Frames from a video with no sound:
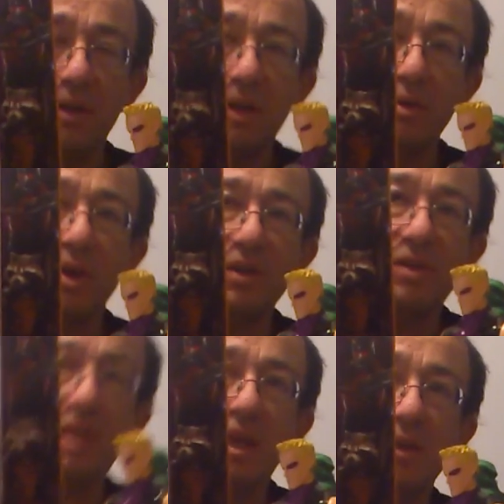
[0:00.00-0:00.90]
You can
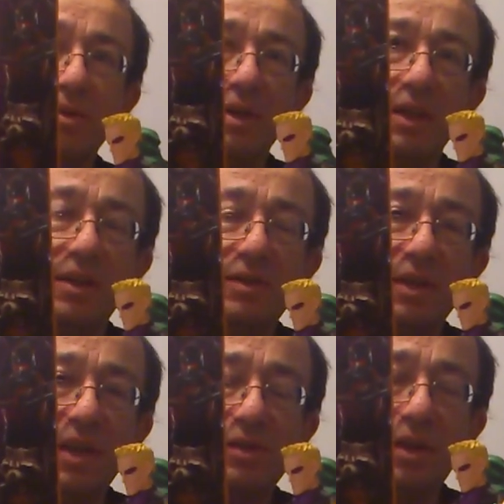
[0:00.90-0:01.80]
see actually in this
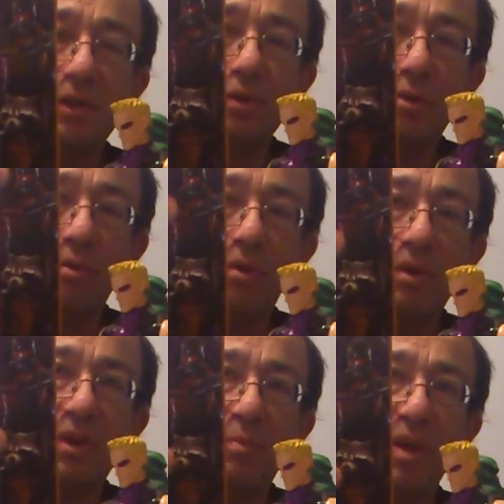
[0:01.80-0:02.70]
case they show
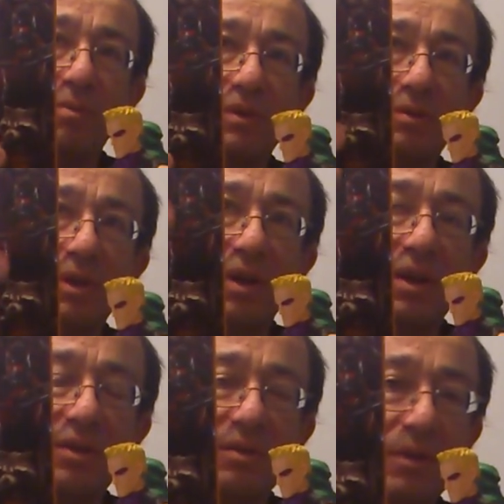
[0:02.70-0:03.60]
all the members of the
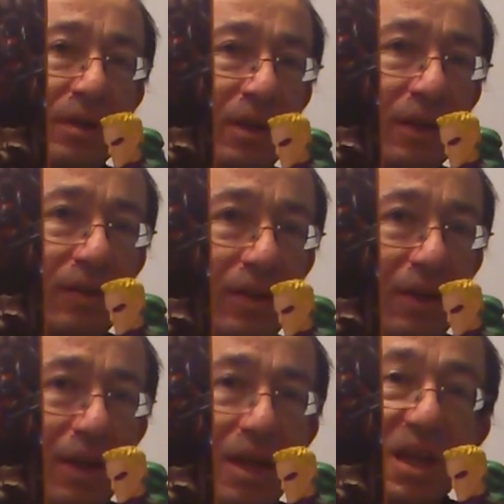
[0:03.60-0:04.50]
Guardians of the
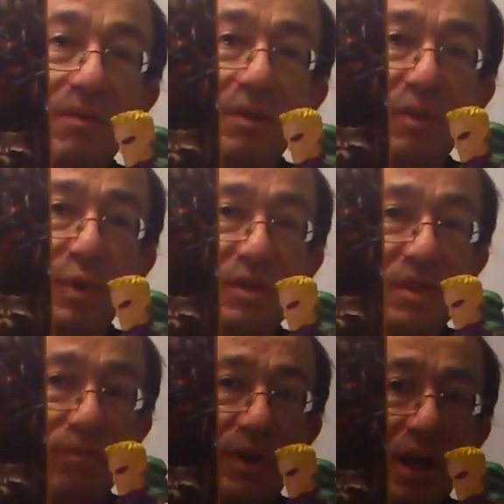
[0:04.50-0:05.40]
Galaxy, even the ones
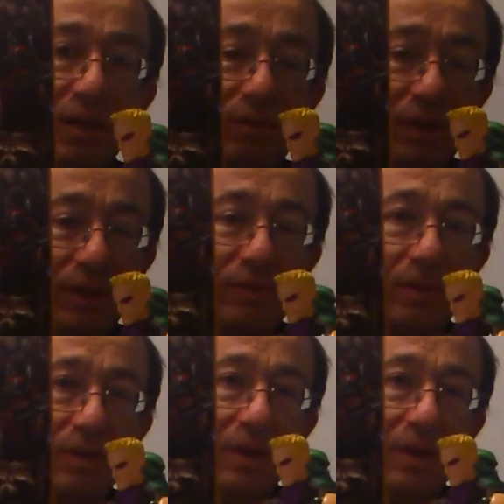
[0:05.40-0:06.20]
that were not released.